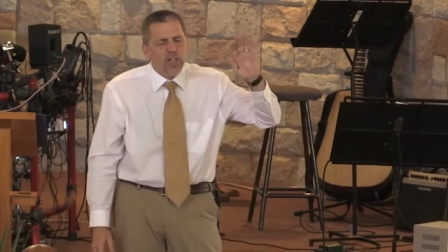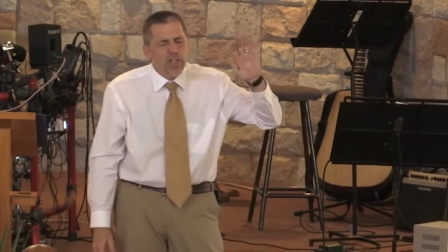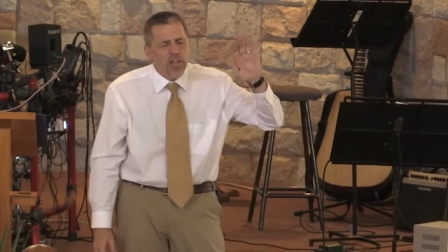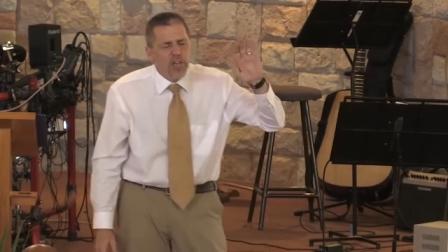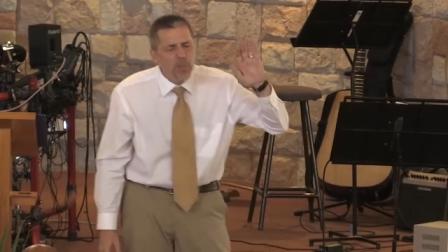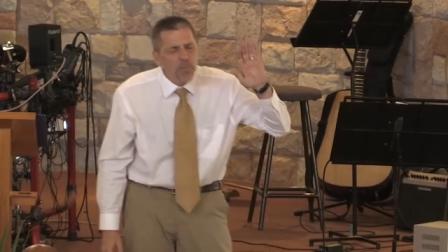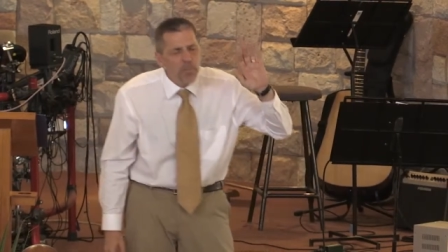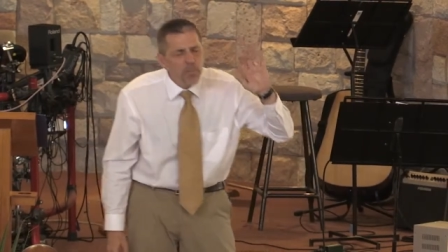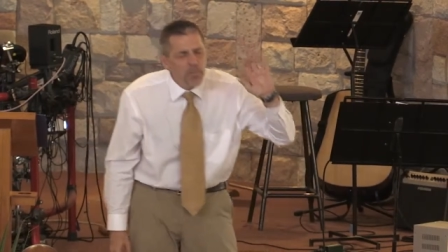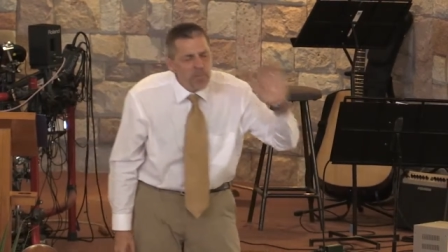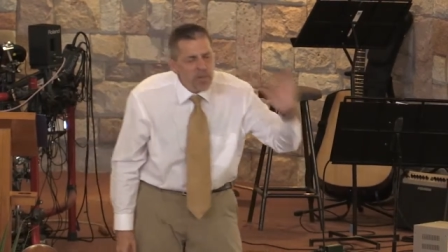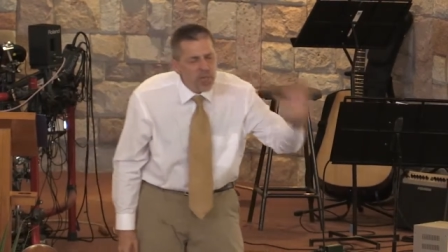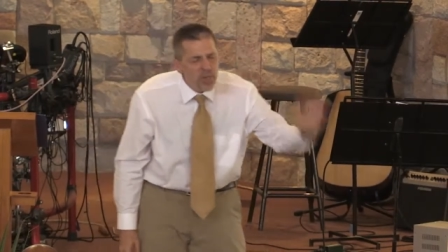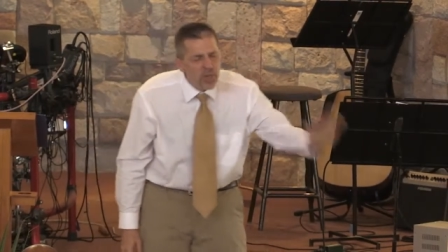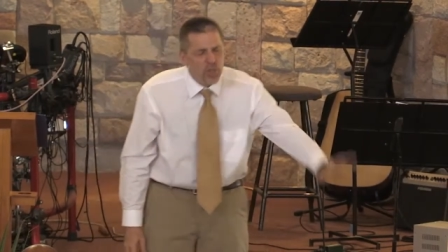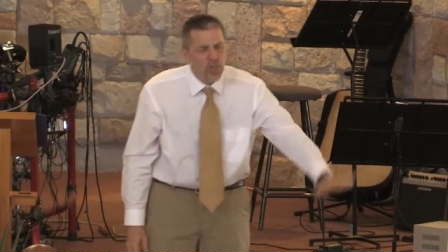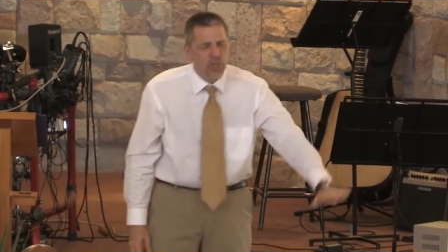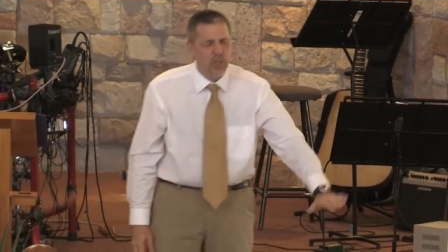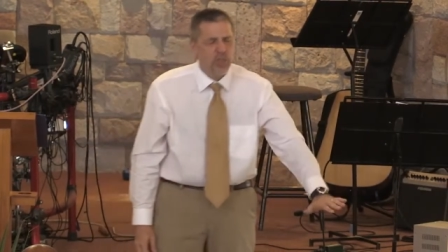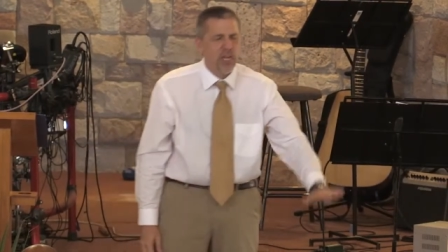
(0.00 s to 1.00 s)

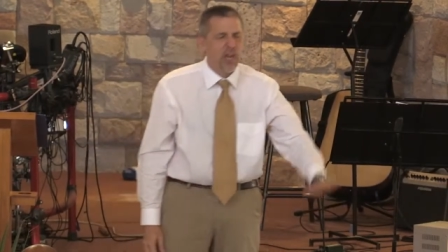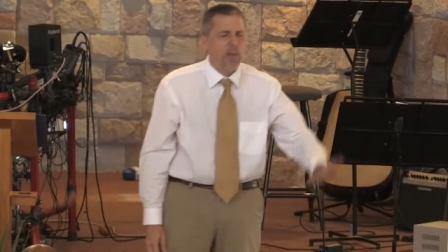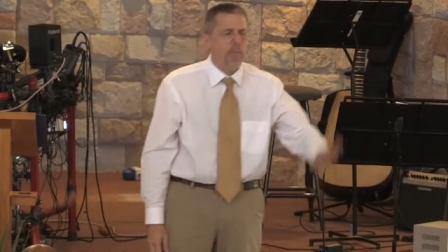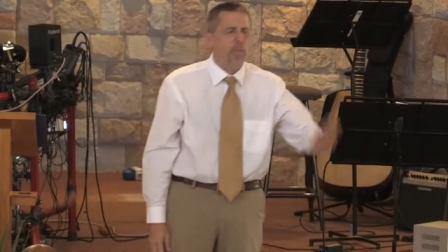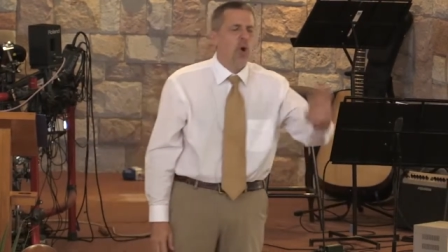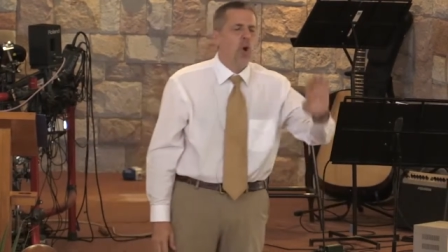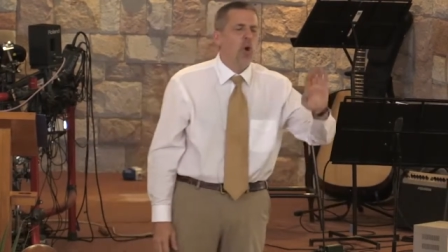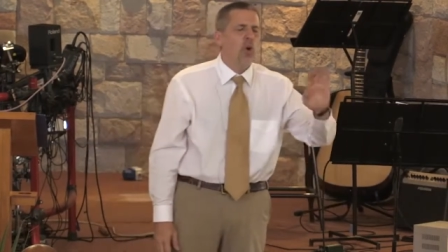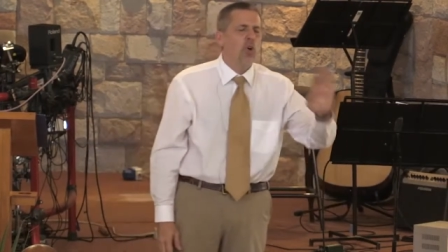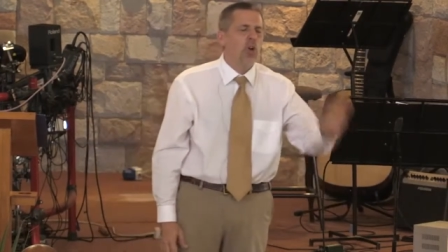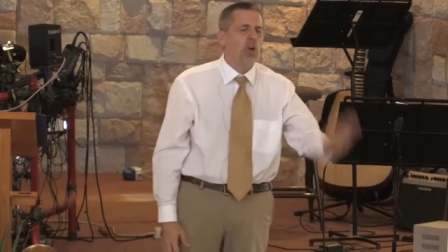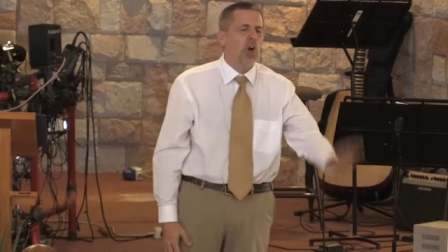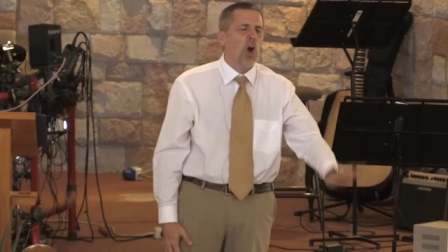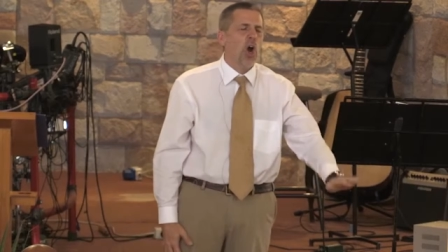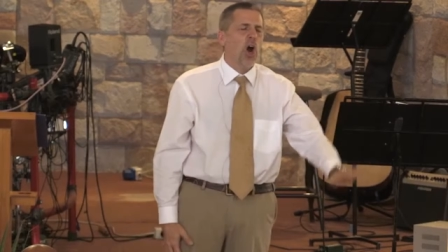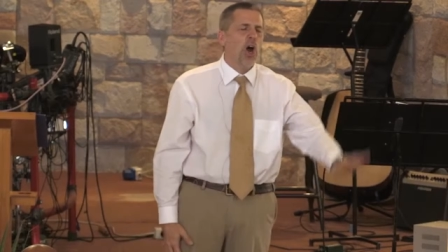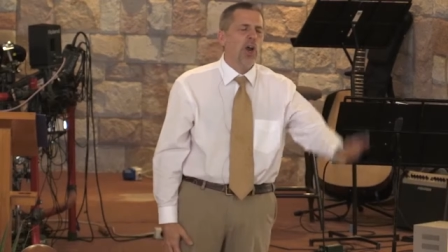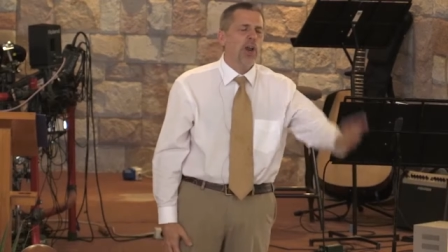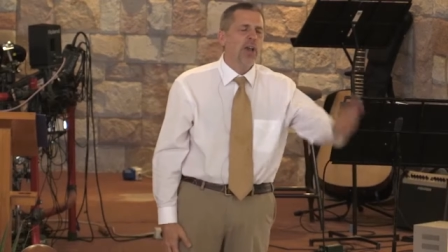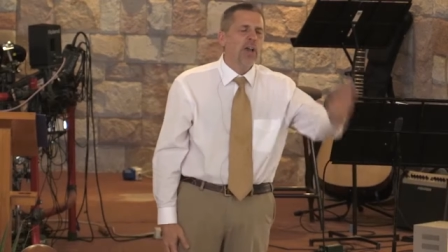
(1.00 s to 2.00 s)
Commission them, oh
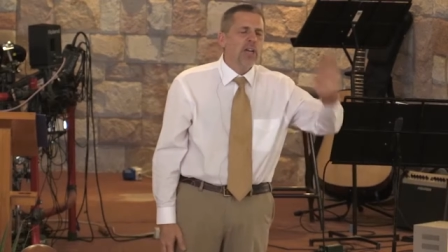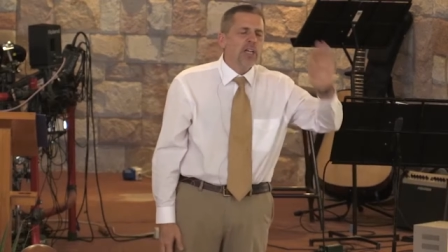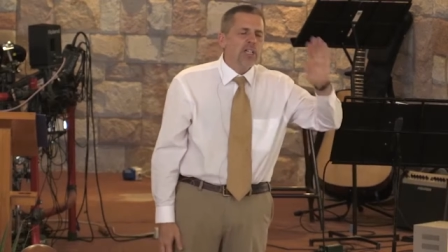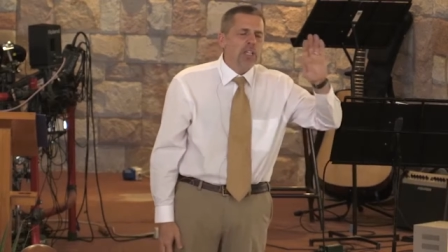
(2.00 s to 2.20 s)
God,